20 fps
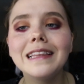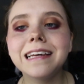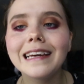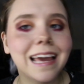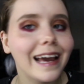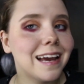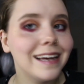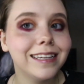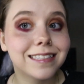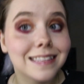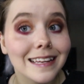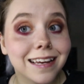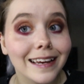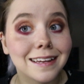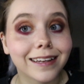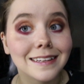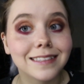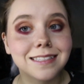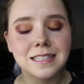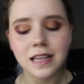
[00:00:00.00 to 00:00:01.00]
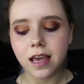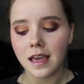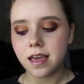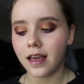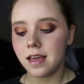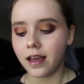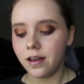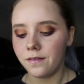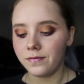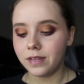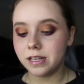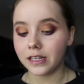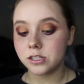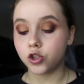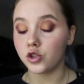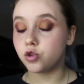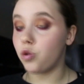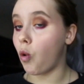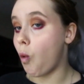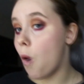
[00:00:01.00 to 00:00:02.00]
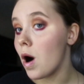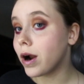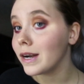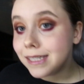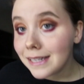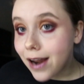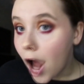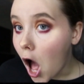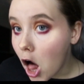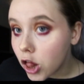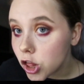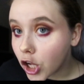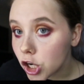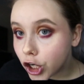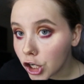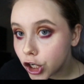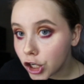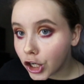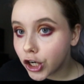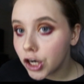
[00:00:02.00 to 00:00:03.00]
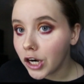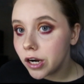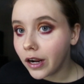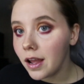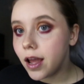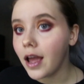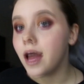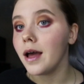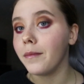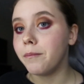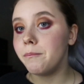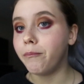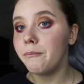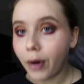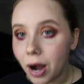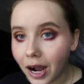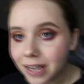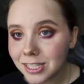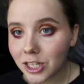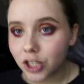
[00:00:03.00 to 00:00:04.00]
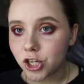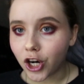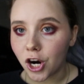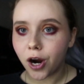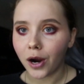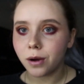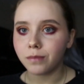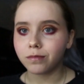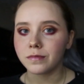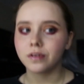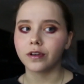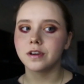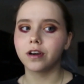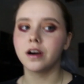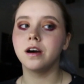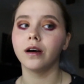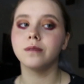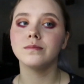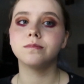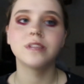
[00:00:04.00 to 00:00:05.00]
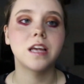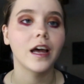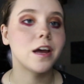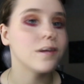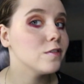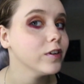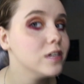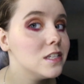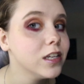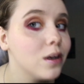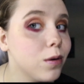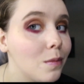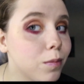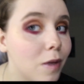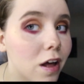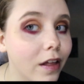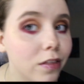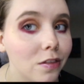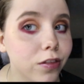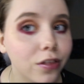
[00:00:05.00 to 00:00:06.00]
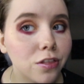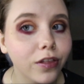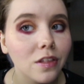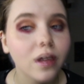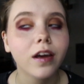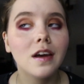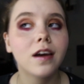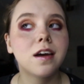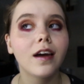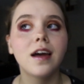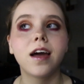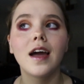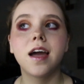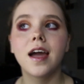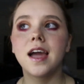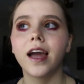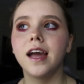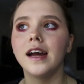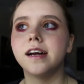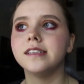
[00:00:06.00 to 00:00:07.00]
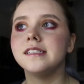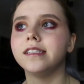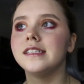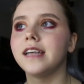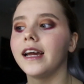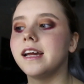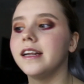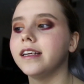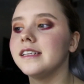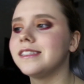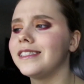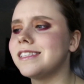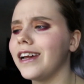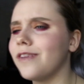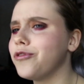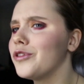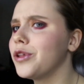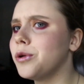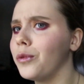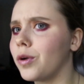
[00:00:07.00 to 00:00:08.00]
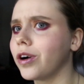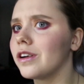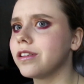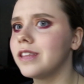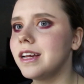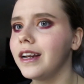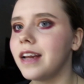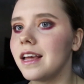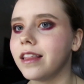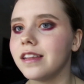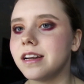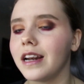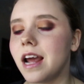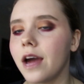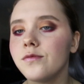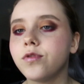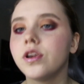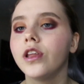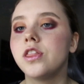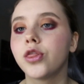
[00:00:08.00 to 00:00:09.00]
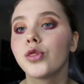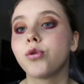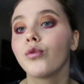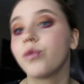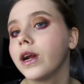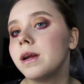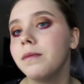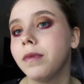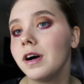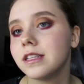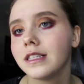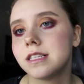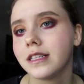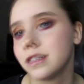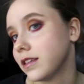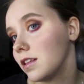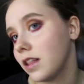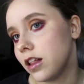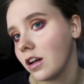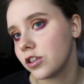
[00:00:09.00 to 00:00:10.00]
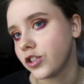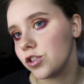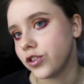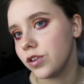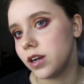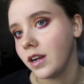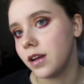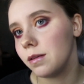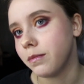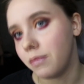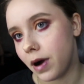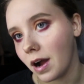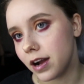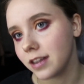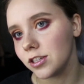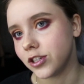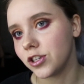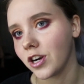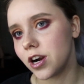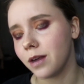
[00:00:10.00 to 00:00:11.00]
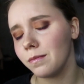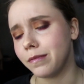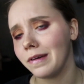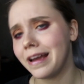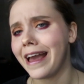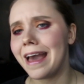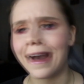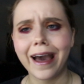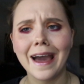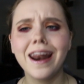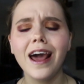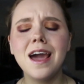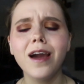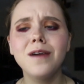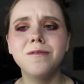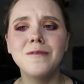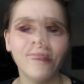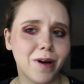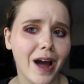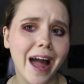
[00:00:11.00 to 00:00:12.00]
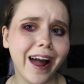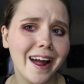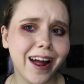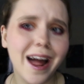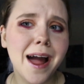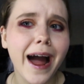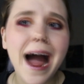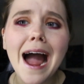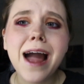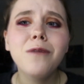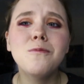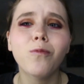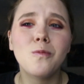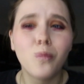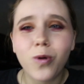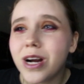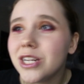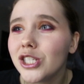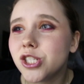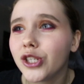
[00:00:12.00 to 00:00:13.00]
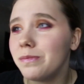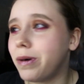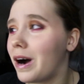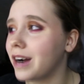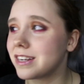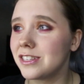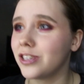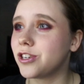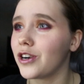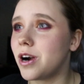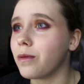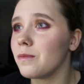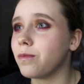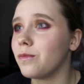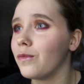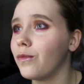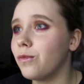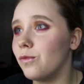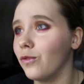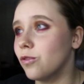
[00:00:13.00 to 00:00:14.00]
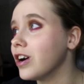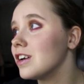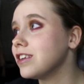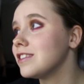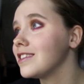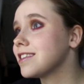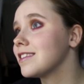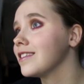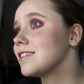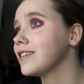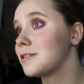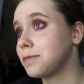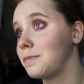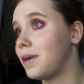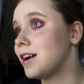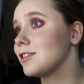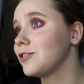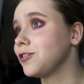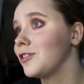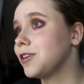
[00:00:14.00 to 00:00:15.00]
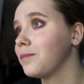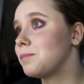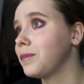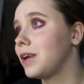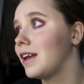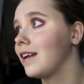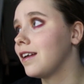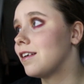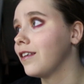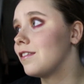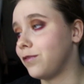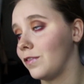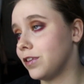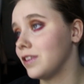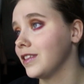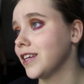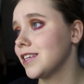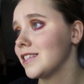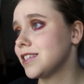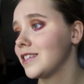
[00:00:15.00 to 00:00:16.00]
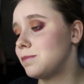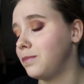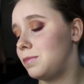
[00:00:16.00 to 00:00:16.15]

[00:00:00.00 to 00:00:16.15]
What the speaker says: the case is, this $20 BoxyCharm comes every single month and it is definitely worth it. And then every 3 months is the luxury BoxyCharm. And I wish BoxyCharm was sponsoring me for this